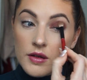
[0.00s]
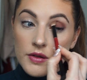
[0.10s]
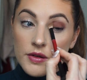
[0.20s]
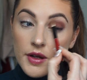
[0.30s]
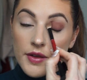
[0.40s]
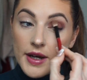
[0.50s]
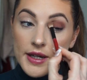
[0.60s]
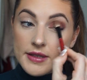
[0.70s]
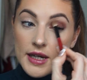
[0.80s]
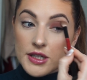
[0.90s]
No, that
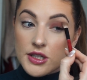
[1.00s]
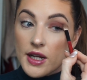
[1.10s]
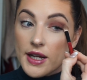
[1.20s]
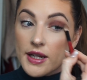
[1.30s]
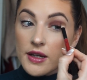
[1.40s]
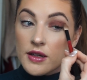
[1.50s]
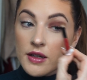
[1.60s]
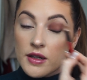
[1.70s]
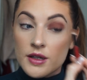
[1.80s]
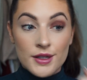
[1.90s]
is actually
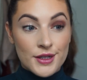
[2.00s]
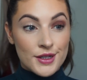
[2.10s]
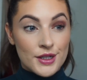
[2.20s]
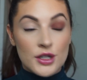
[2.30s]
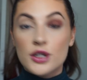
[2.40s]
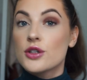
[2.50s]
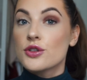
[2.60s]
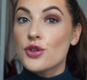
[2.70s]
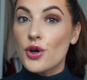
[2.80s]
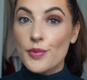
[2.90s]

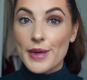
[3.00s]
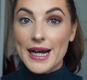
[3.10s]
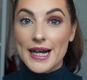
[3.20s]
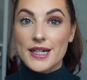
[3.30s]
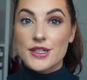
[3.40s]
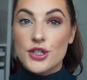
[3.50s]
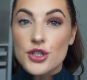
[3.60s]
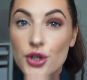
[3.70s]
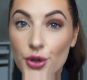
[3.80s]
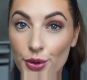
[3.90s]
not bad
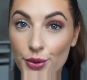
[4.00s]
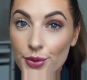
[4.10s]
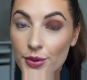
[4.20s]
at all.